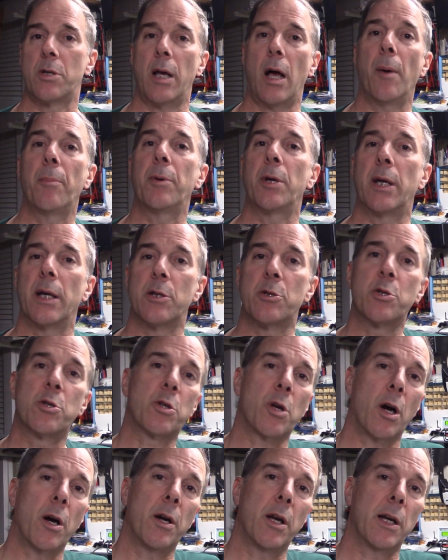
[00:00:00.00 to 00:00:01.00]
help you get
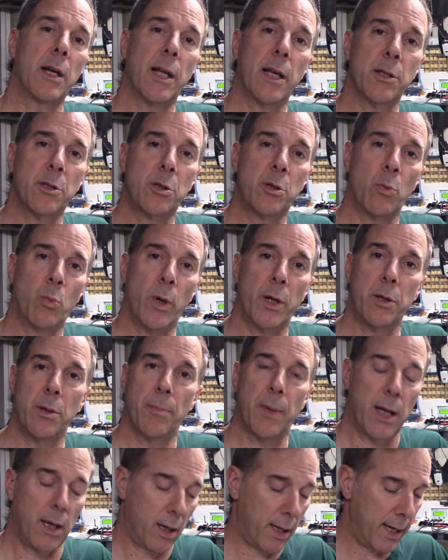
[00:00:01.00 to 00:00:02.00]
started as to what you
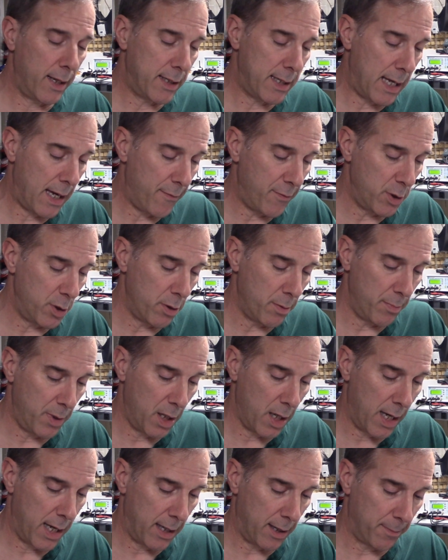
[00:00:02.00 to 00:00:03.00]
might like to have in your
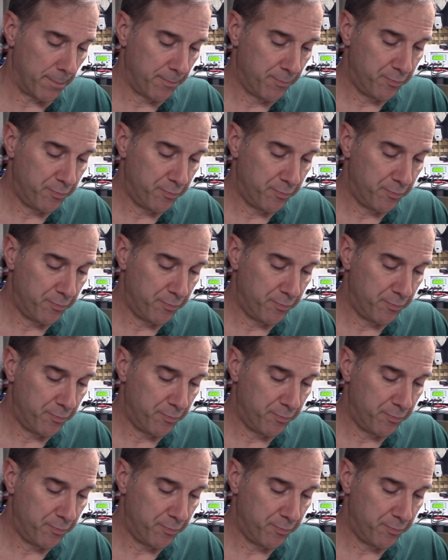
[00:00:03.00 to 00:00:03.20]
Miata.